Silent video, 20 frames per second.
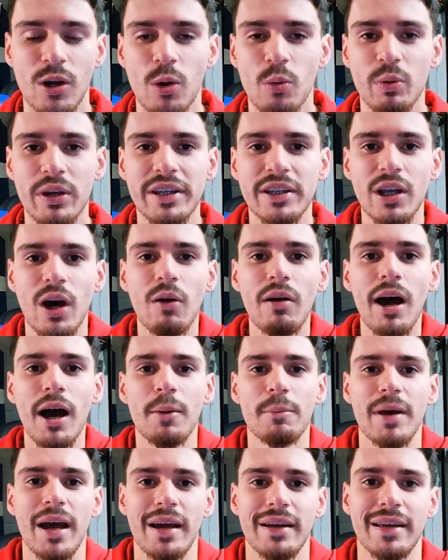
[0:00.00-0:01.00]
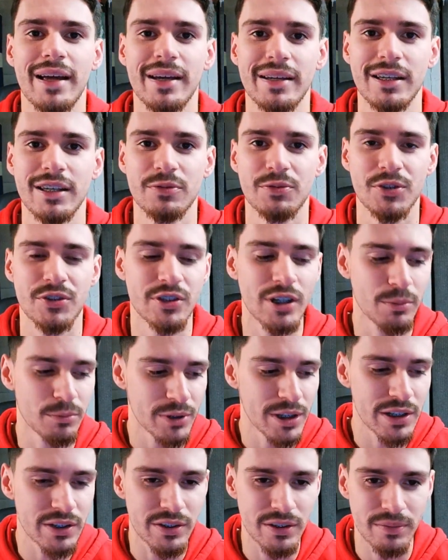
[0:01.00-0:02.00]
We know how Matt Nagy is. For some
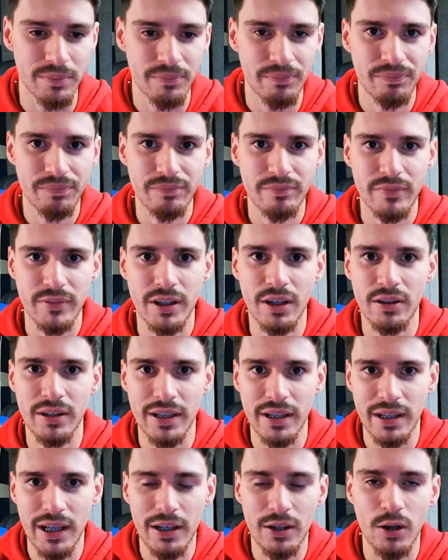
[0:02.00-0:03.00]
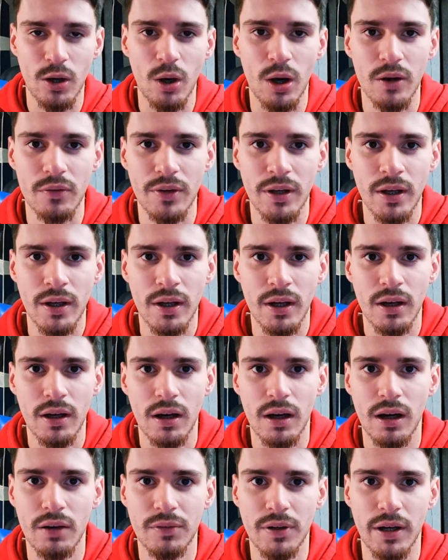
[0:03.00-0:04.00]
reason, they let go
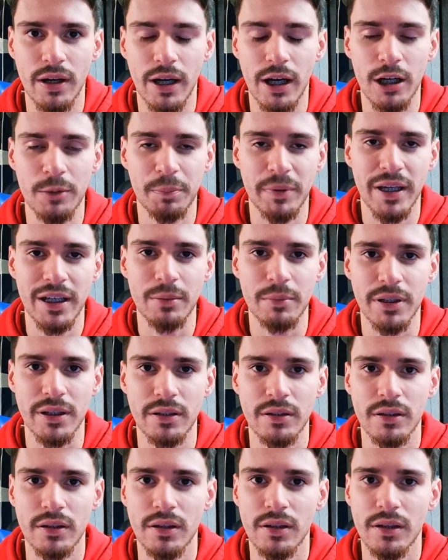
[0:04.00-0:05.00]
of Eric Bieniemy